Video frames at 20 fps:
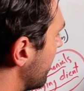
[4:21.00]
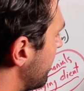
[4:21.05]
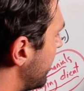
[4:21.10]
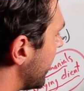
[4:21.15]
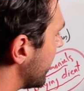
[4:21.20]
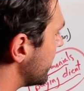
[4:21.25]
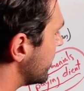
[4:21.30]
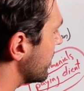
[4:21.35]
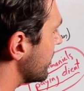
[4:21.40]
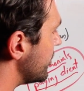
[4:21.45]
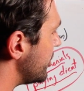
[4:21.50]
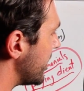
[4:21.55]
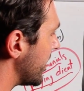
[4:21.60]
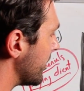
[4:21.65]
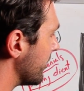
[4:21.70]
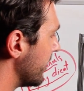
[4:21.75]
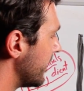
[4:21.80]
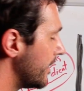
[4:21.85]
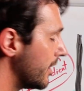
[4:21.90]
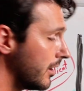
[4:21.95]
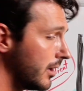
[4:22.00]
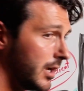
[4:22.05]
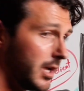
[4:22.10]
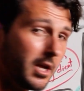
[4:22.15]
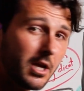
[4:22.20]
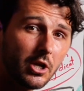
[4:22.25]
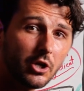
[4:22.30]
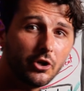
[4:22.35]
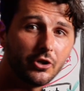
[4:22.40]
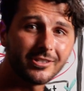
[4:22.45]
picture generator.
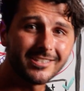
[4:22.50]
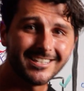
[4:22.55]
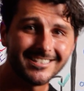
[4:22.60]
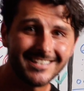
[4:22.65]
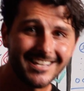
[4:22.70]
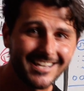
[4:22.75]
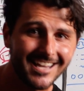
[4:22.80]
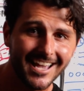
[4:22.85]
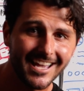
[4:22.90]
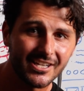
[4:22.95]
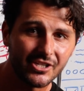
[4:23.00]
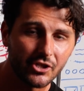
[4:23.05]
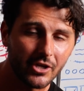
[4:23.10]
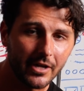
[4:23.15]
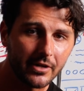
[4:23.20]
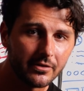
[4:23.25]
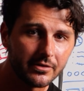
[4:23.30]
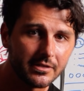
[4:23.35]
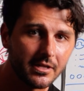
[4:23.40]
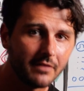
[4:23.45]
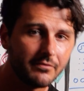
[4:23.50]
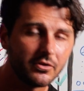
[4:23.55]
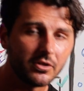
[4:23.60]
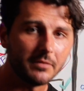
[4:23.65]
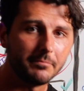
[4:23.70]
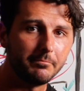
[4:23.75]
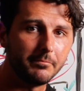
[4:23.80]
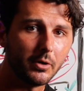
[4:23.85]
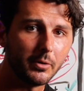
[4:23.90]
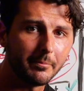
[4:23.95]
You're just gonna take a headshot of yourself. You're
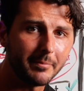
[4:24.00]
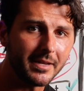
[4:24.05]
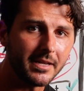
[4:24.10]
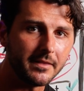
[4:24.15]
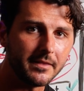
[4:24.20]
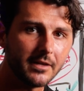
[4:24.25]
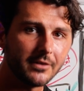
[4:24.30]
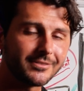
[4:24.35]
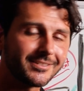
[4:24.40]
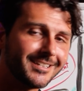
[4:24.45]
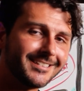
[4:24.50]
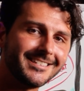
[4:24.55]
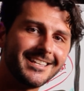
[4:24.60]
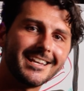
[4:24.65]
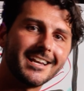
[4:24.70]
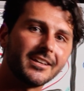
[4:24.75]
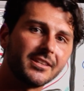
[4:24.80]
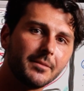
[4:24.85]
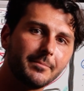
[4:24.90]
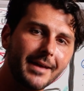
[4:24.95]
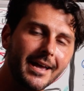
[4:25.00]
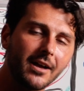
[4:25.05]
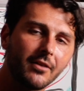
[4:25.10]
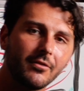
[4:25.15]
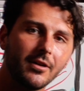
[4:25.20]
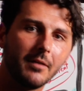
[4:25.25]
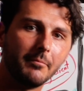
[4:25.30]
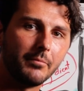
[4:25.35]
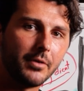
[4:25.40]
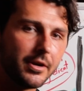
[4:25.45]
gonna pump it in there. It's gonna take out the
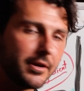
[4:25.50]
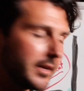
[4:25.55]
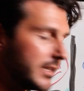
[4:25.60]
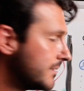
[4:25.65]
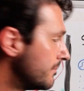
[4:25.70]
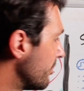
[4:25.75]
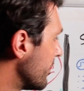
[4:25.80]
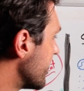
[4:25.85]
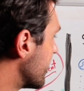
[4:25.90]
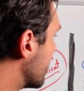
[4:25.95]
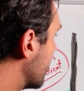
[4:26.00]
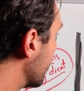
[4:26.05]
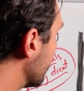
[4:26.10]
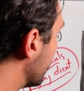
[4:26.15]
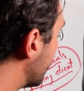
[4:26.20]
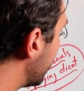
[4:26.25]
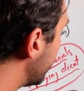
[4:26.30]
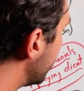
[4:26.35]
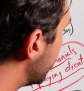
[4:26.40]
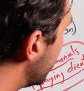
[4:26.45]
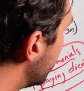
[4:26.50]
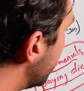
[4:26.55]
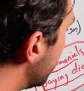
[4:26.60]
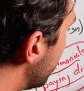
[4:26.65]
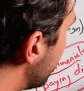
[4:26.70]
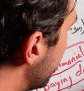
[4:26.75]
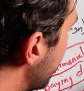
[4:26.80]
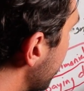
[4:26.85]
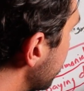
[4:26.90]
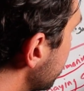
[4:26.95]
background, put a nice bright color on it.
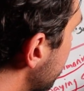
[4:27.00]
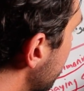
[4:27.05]
That's